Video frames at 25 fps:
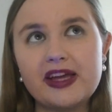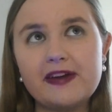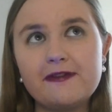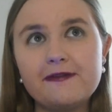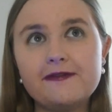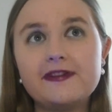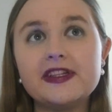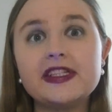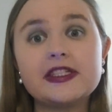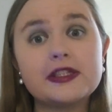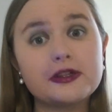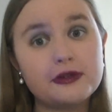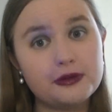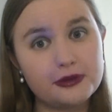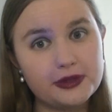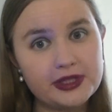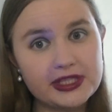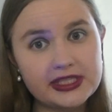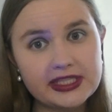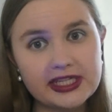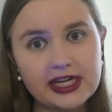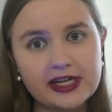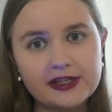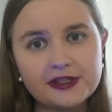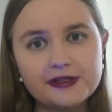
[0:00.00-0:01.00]
physical
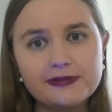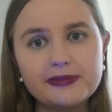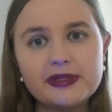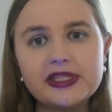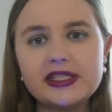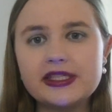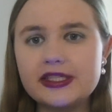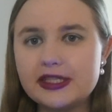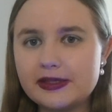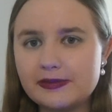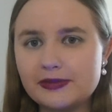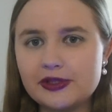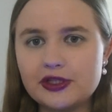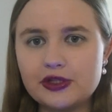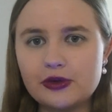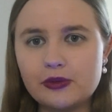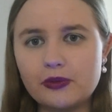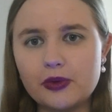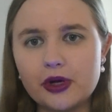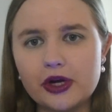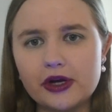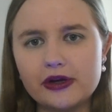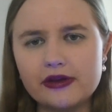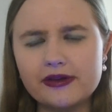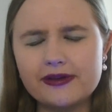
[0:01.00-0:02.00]
detachment seems to
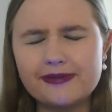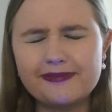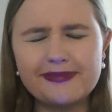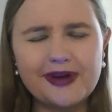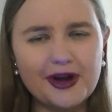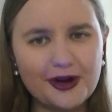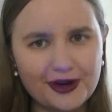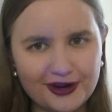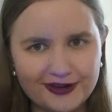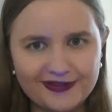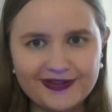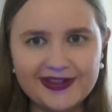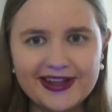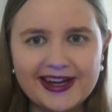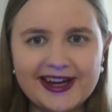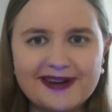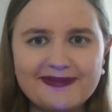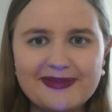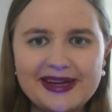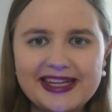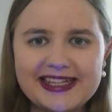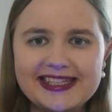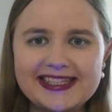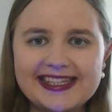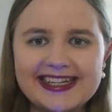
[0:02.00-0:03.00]
work. Hopefully I
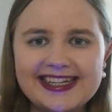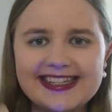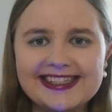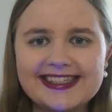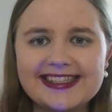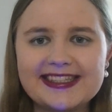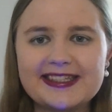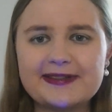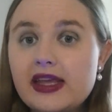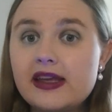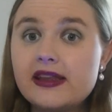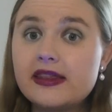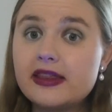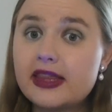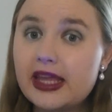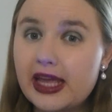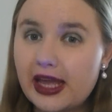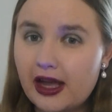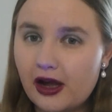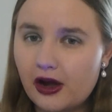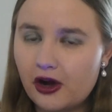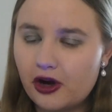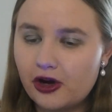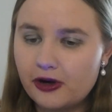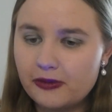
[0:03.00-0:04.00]
made sense. They
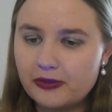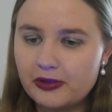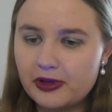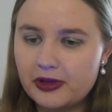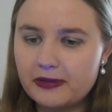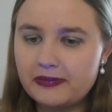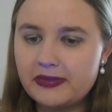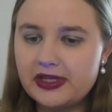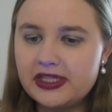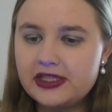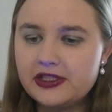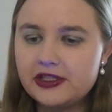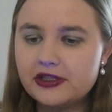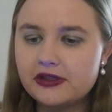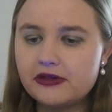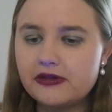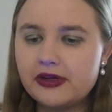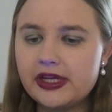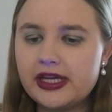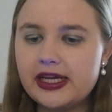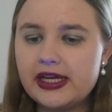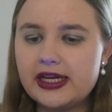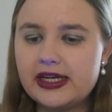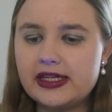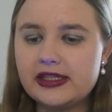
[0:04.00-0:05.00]
are
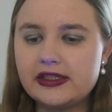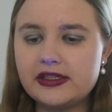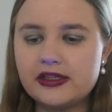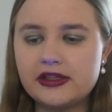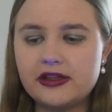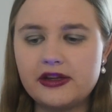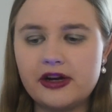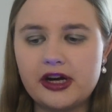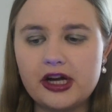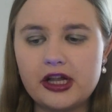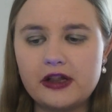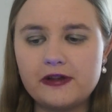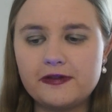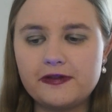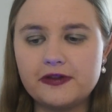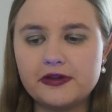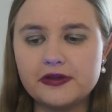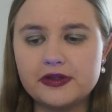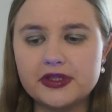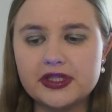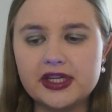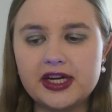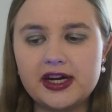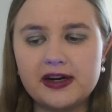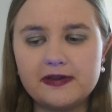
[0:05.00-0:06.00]
complementary and Niall
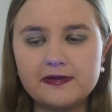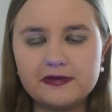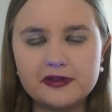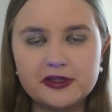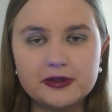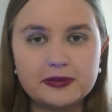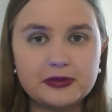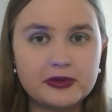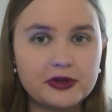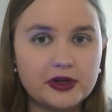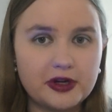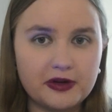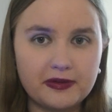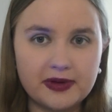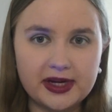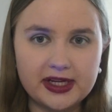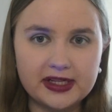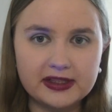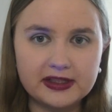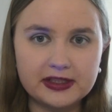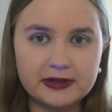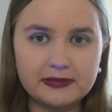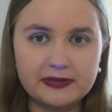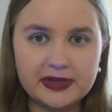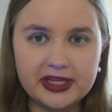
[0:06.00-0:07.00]
feels comfortable
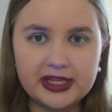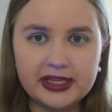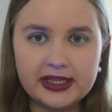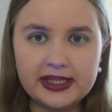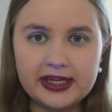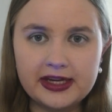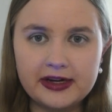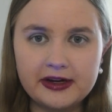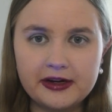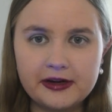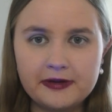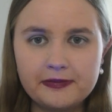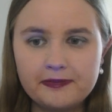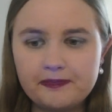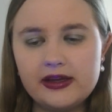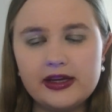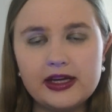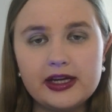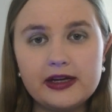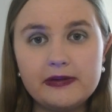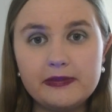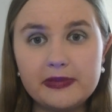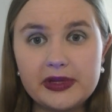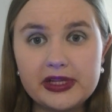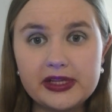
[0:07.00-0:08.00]
around Amelia.
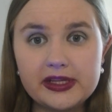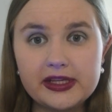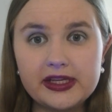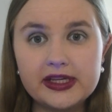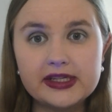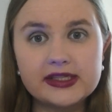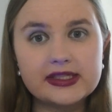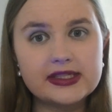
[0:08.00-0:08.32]
Amelia